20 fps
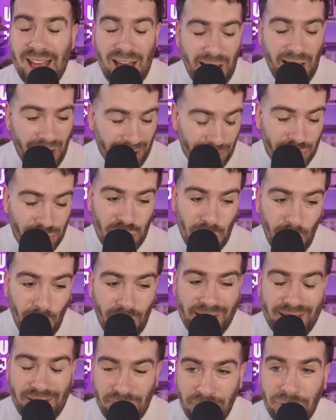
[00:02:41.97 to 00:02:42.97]
And I'm
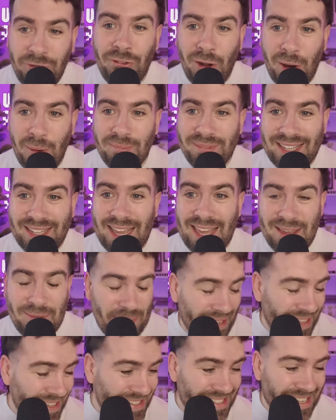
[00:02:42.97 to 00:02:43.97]
talking from deep.
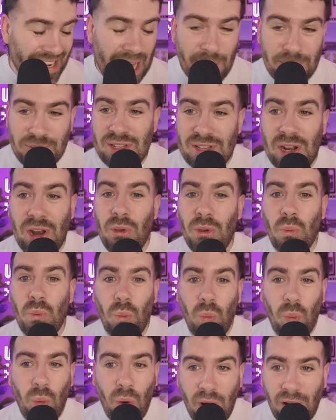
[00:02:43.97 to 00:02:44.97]
It's an absolute
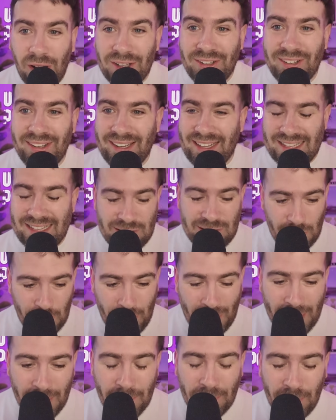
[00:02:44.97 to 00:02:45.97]
wand. It's
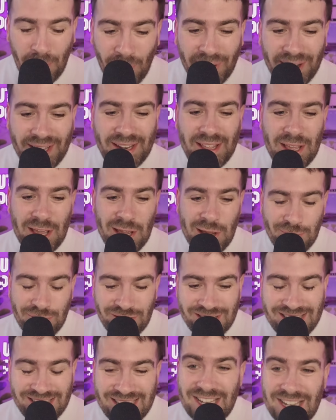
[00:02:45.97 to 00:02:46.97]
pinpoint
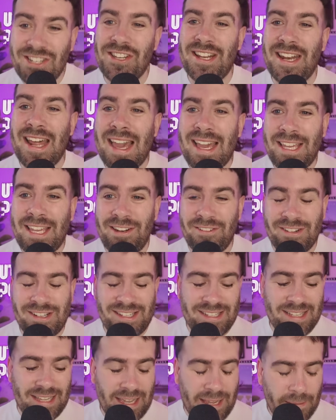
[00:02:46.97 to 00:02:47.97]
precision
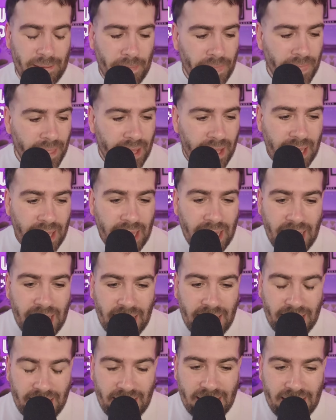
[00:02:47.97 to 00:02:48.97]
accuracy.
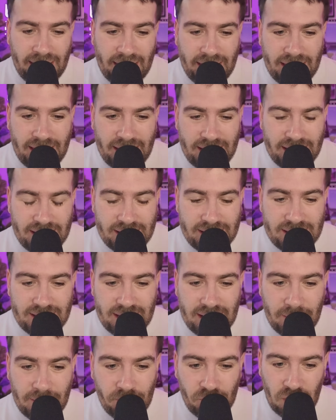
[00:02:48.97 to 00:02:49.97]
He is
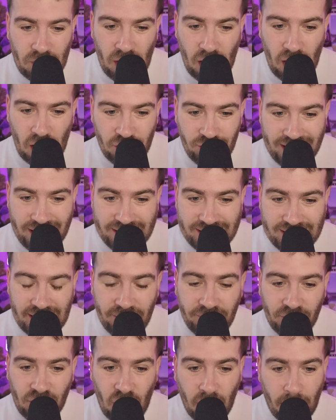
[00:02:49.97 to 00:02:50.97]

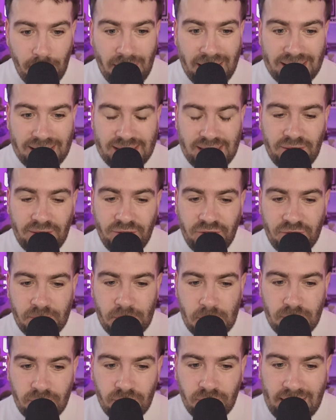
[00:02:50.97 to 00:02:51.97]
aggressive, combative,
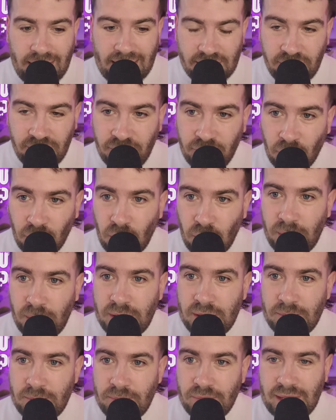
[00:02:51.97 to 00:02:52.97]
gets
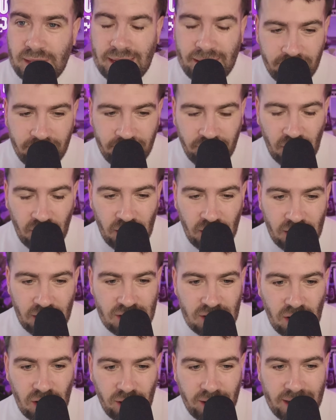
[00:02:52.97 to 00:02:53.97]
forward, inverts
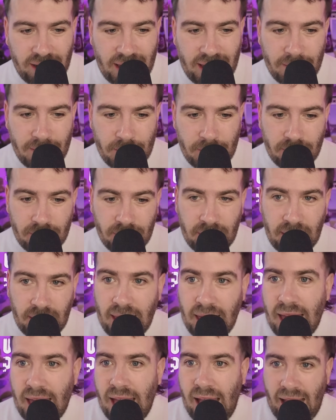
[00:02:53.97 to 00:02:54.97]
slightly,
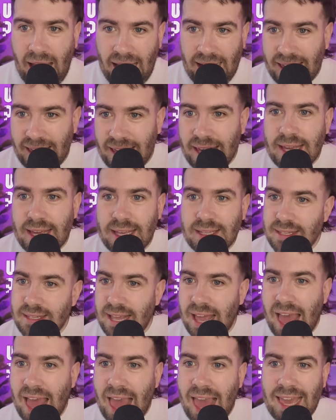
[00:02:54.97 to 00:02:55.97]
and he is
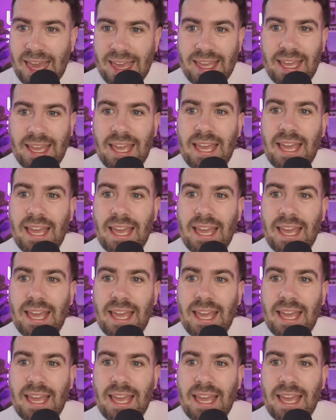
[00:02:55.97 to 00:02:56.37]
a